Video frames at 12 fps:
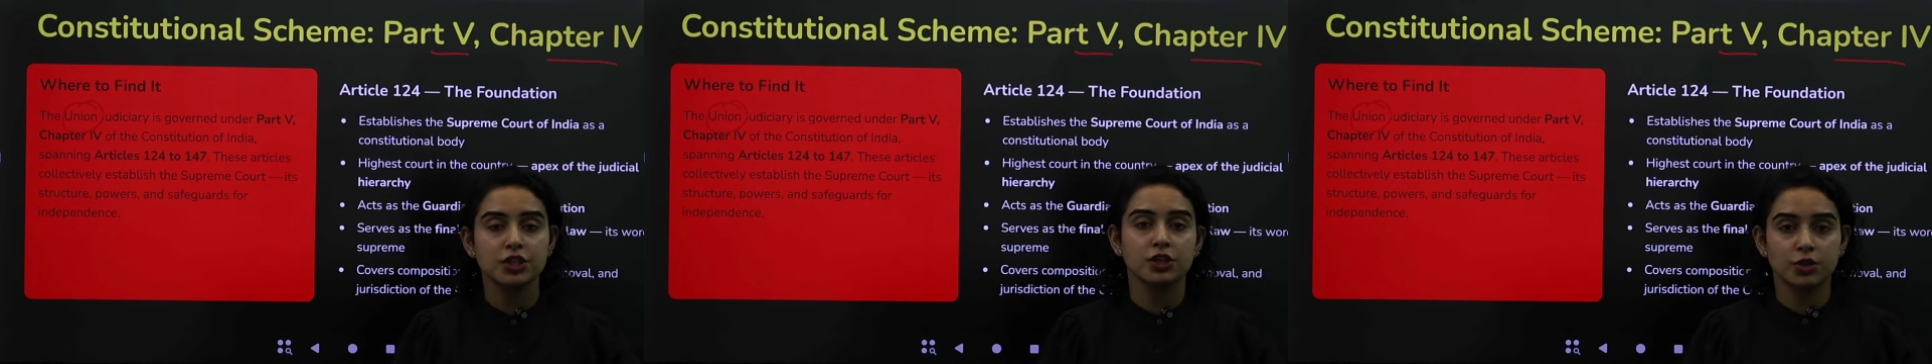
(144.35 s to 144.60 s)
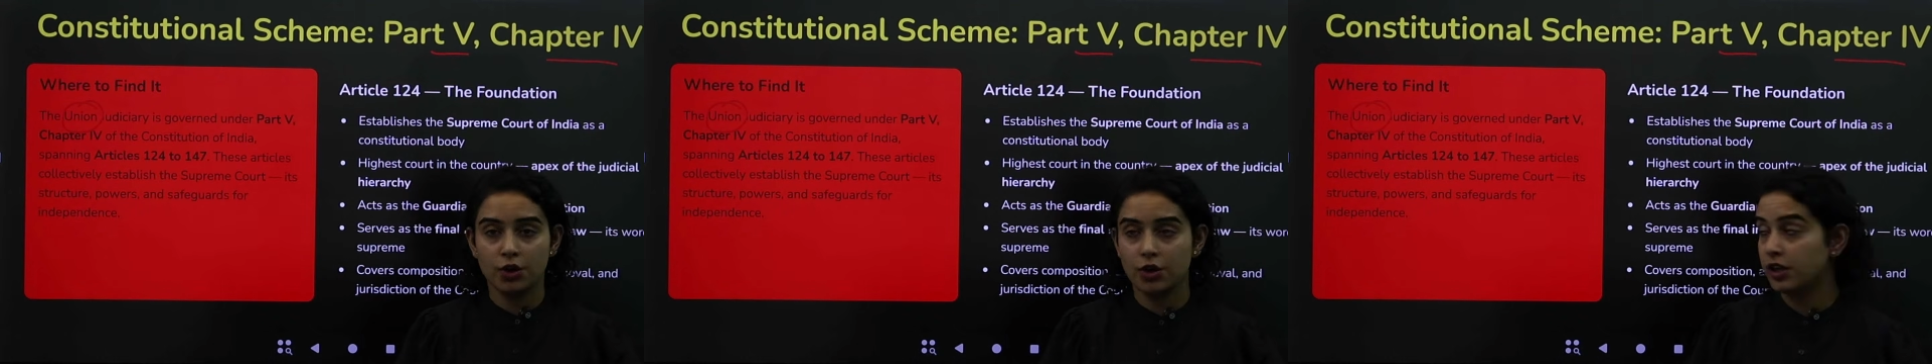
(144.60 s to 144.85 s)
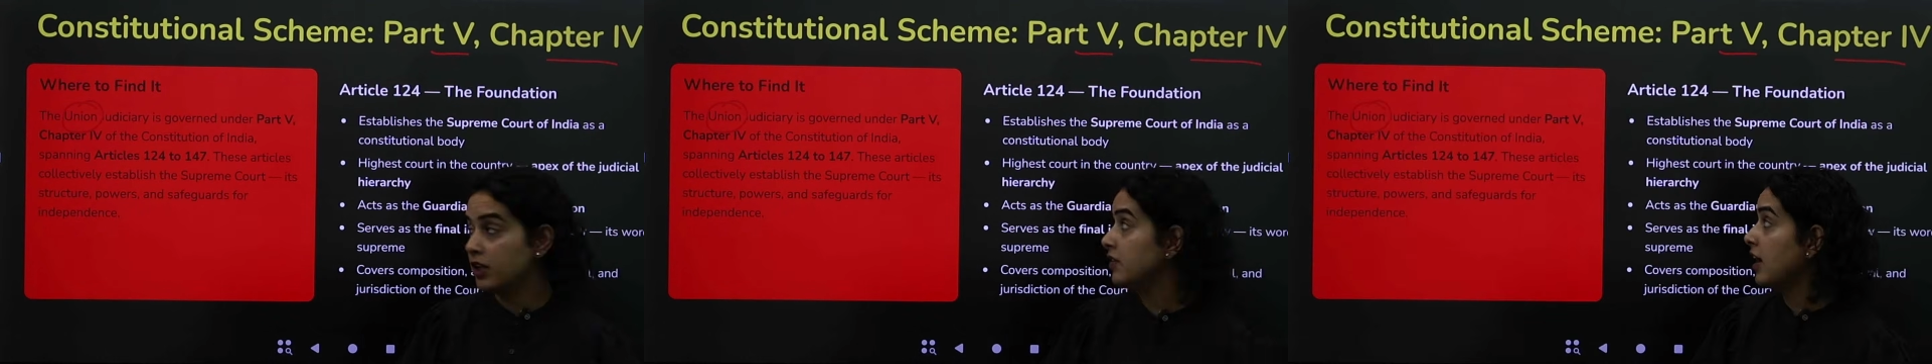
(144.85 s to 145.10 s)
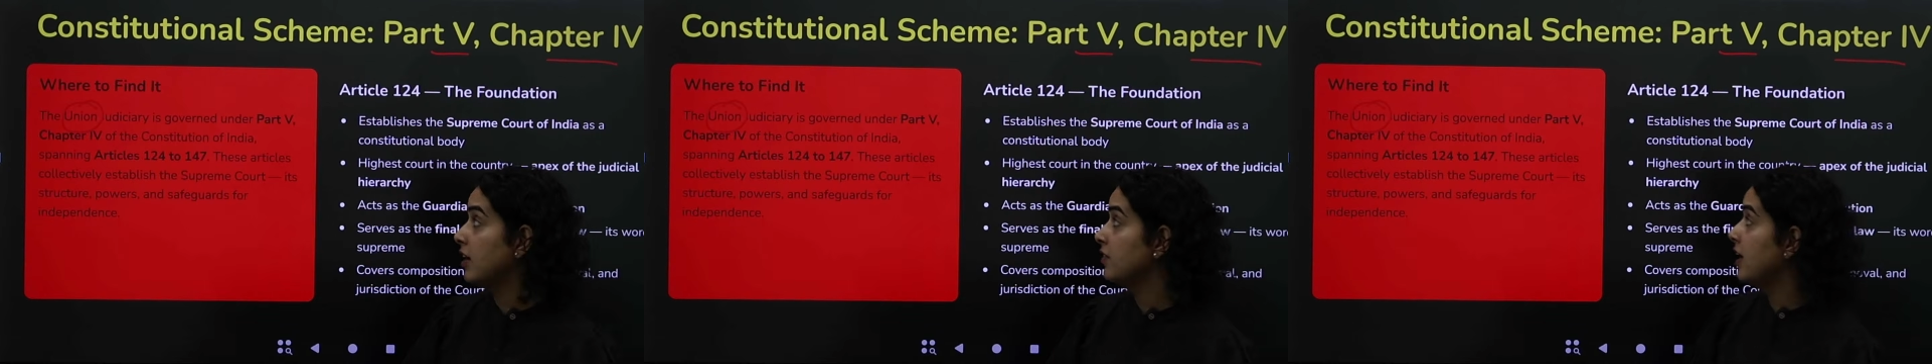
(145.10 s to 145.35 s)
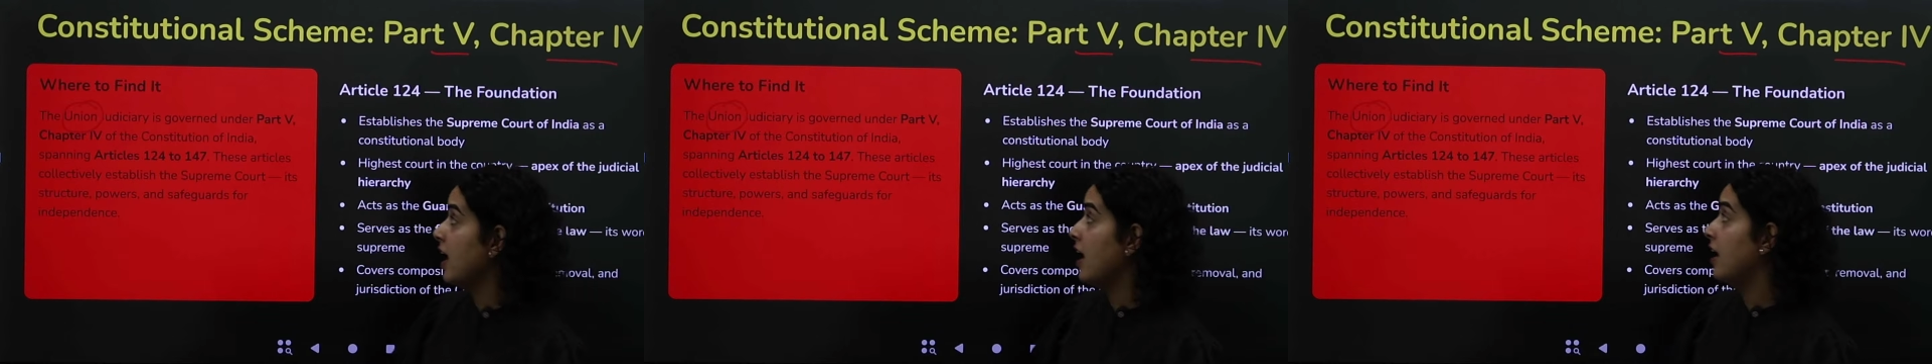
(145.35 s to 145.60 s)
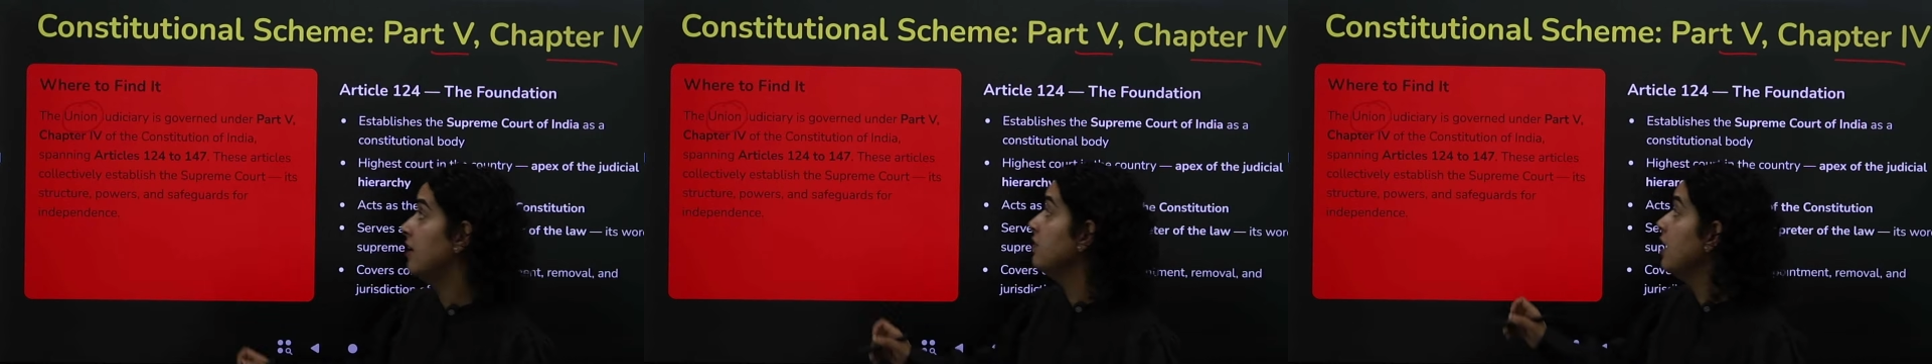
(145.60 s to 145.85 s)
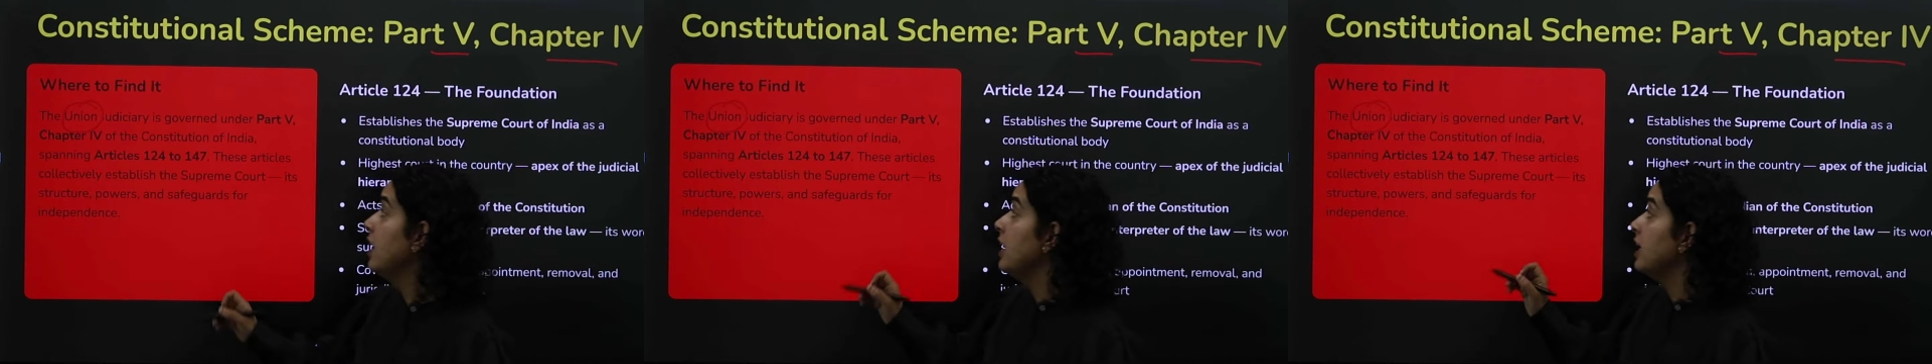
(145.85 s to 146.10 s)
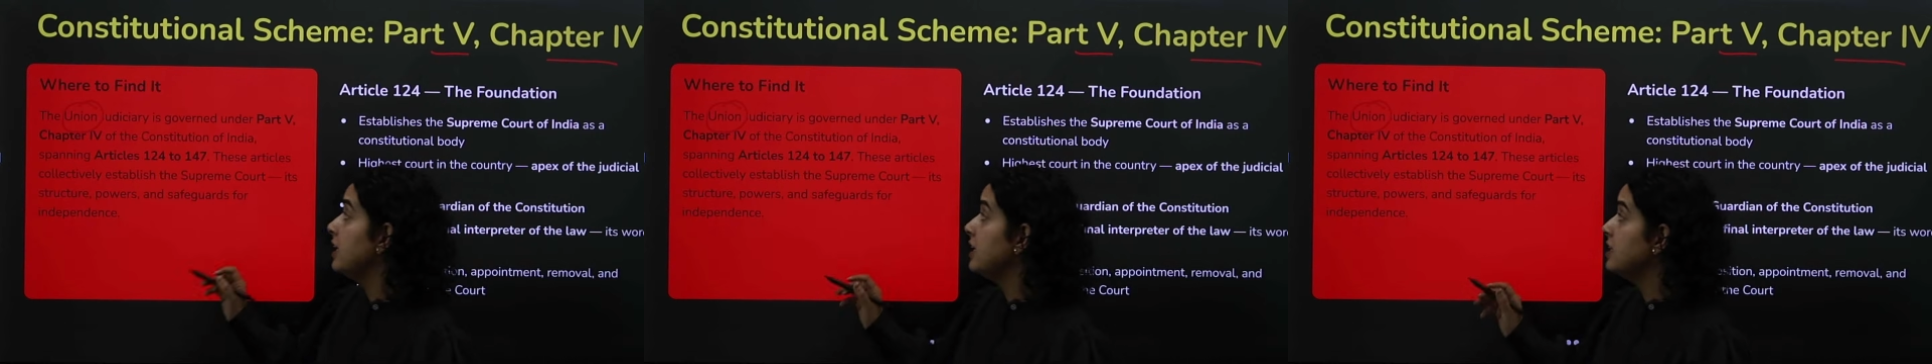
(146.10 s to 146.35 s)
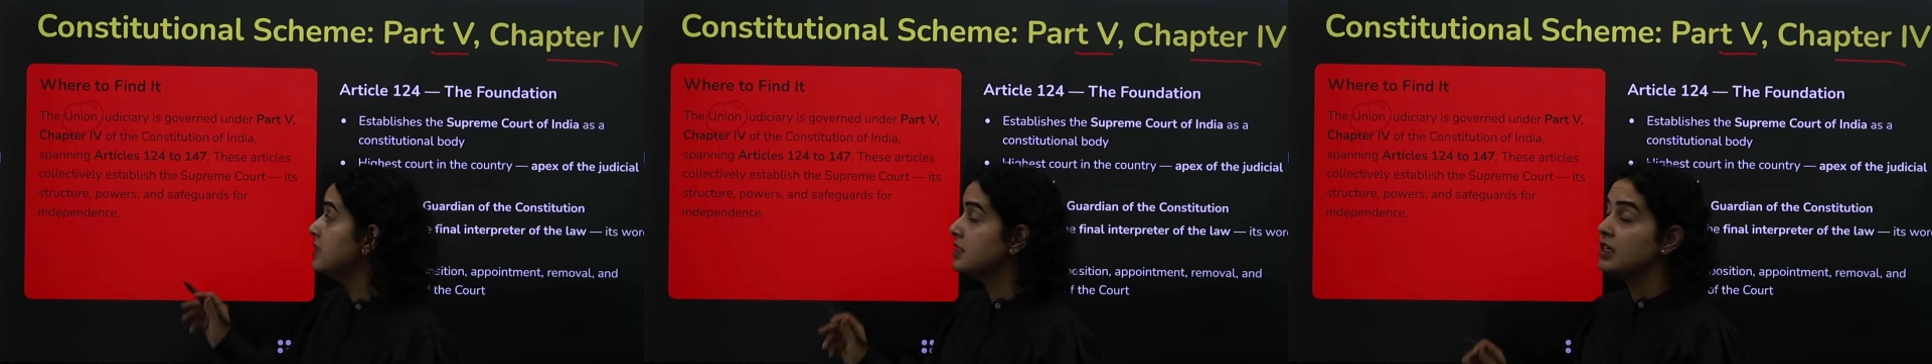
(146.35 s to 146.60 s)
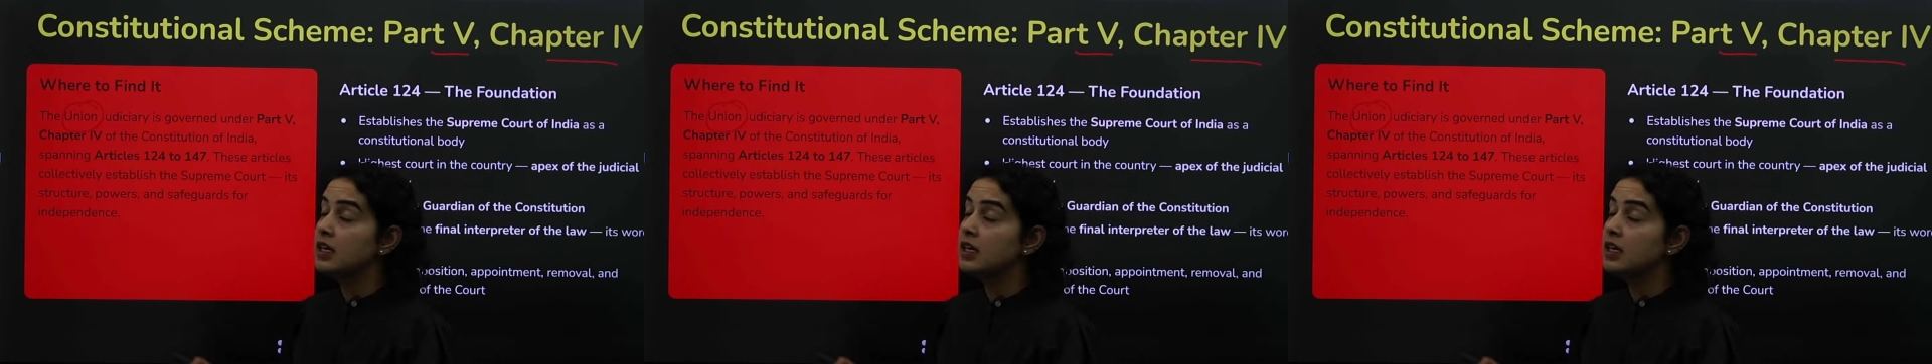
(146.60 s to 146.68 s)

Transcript: authority that we have is